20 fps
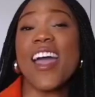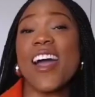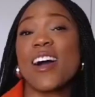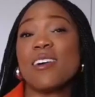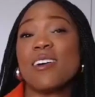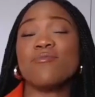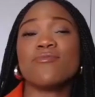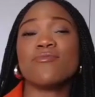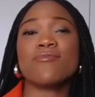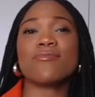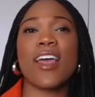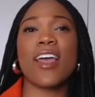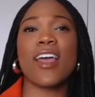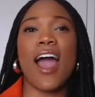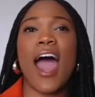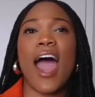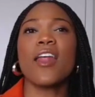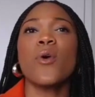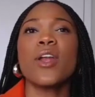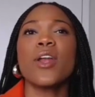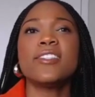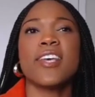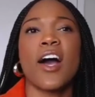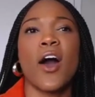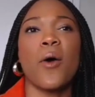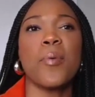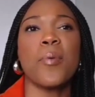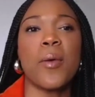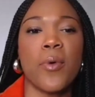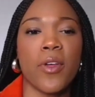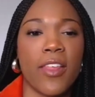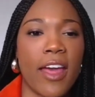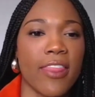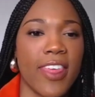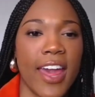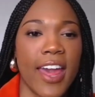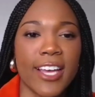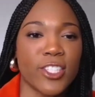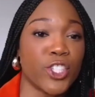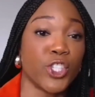I don't want to tell people
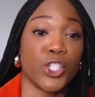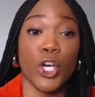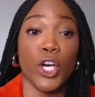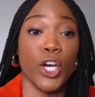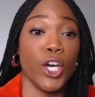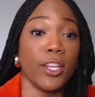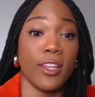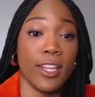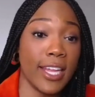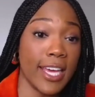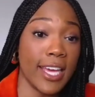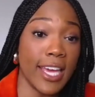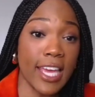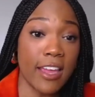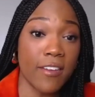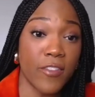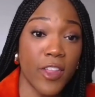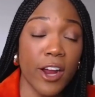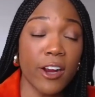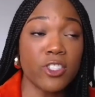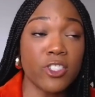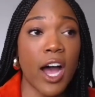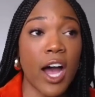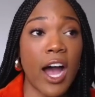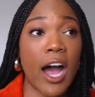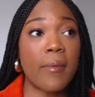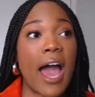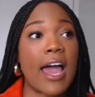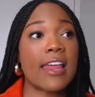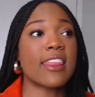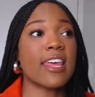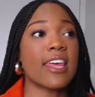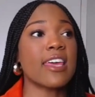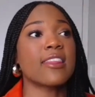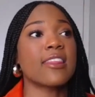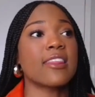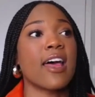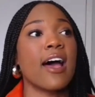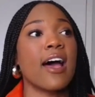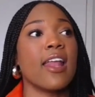that they should leave their job. I
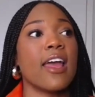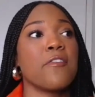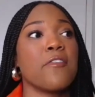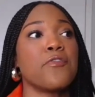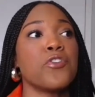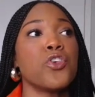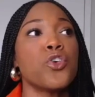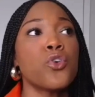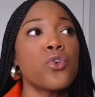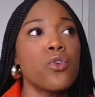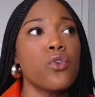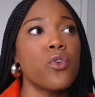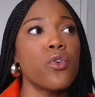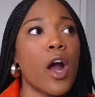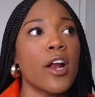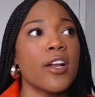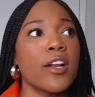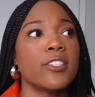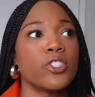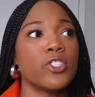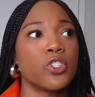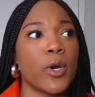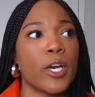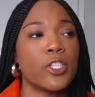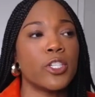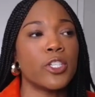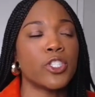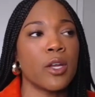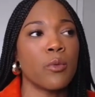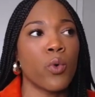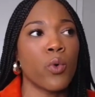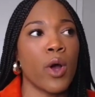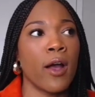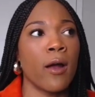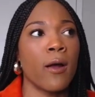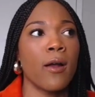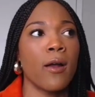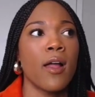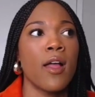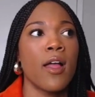think that if you are in a situation
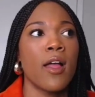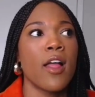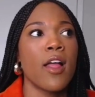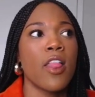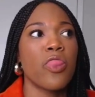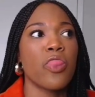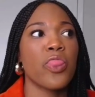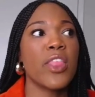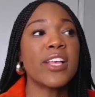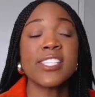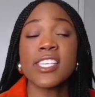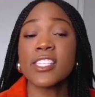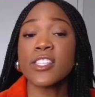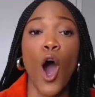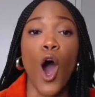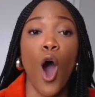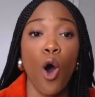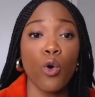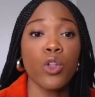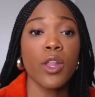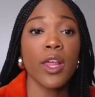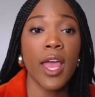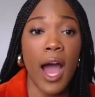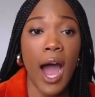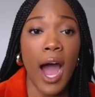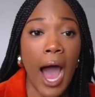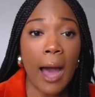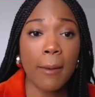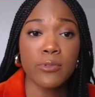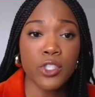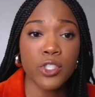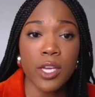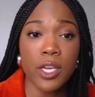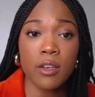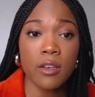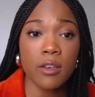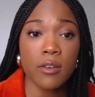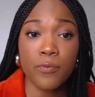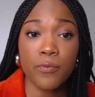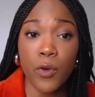where this is the only
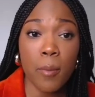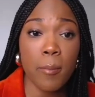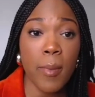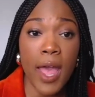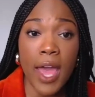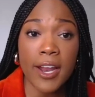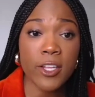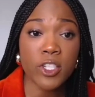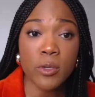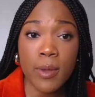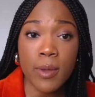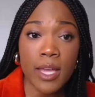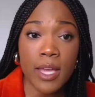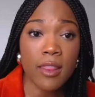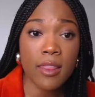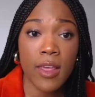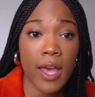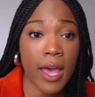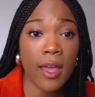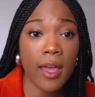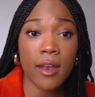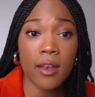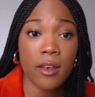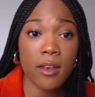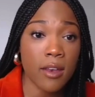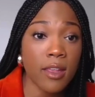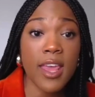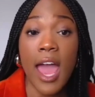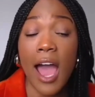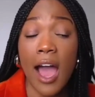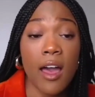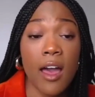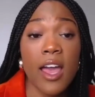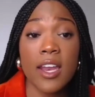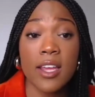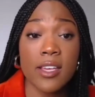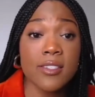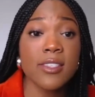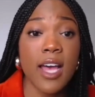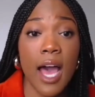option for management, then yeah,
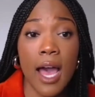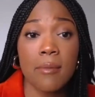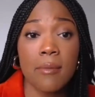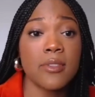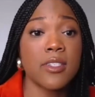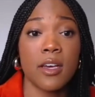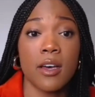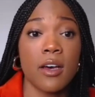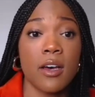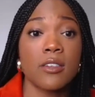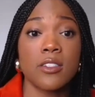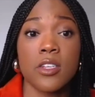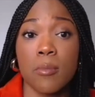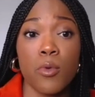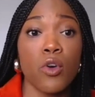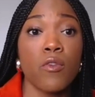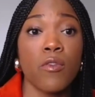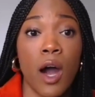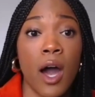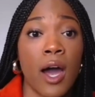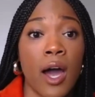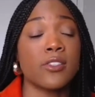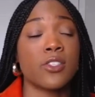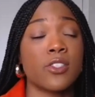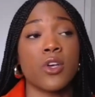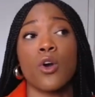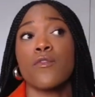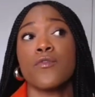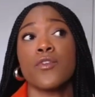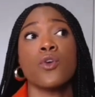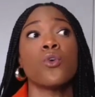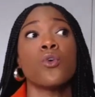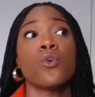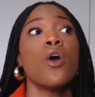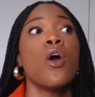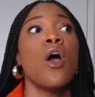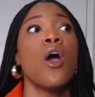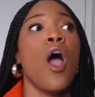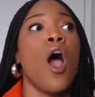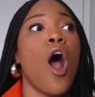it is time to move on. So if
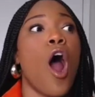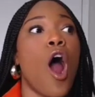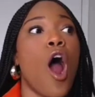you